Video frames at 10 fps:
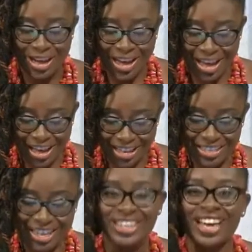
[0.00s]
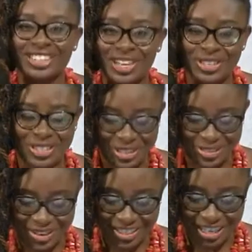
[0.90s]
And yeah, shout outs to
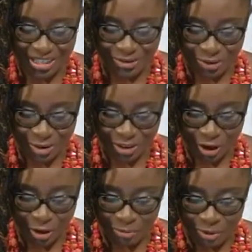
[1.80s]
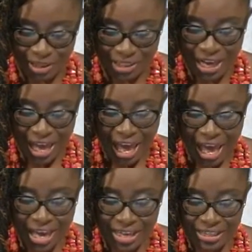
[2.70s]
you and thanks for the compliments.
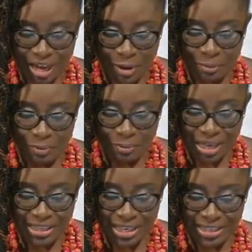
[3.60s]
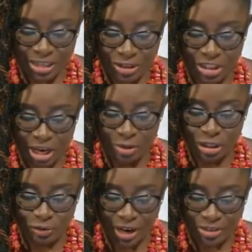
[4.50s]
And Mansa says, Okyeame
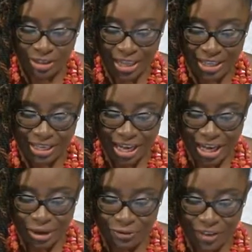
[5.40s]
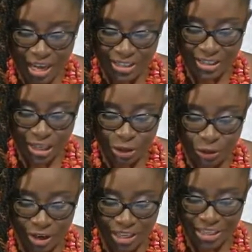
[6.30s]
is right on that. If yes, then
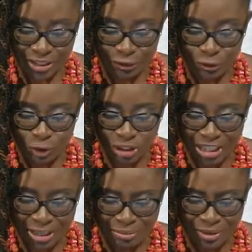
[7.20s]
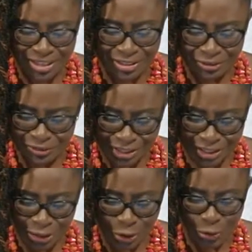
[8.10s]
you are eating a full chicken plus the
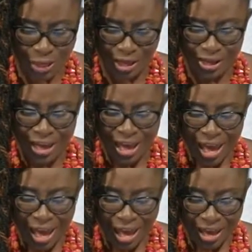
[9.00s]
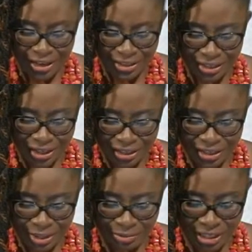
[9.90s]
feces. Okay. And
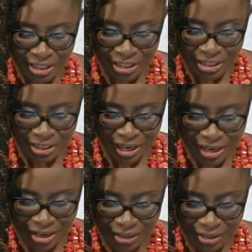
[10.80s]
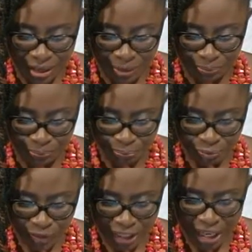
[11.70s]
this message says,
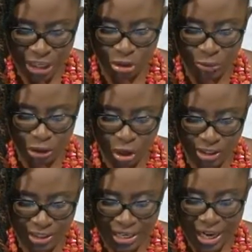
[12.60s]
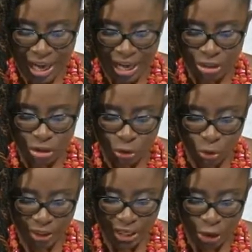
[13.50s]
it should be taught in
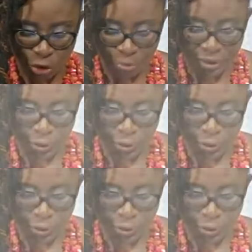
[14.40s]
school and at home, but